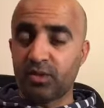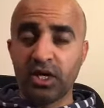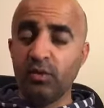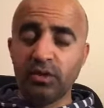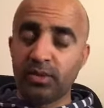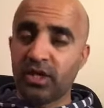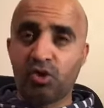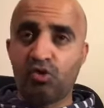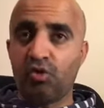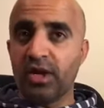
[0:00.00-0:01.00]
But he would have been a
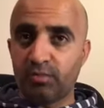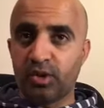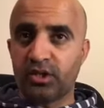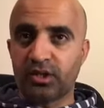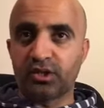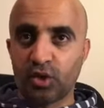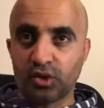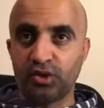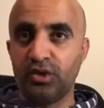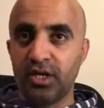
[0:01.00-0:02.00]
great person to
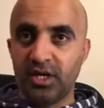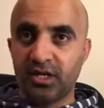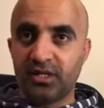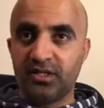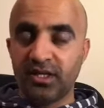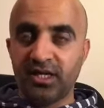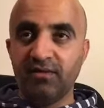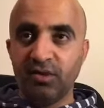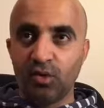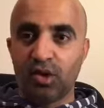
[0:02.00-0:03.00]
talk to because he'll
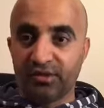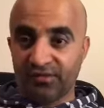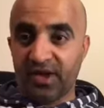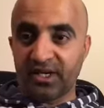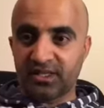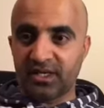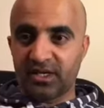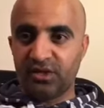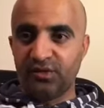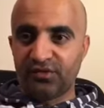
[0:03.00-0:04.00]
give you all the facts
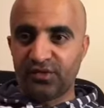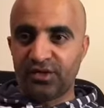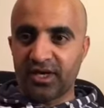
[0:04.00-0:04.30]
like you've done,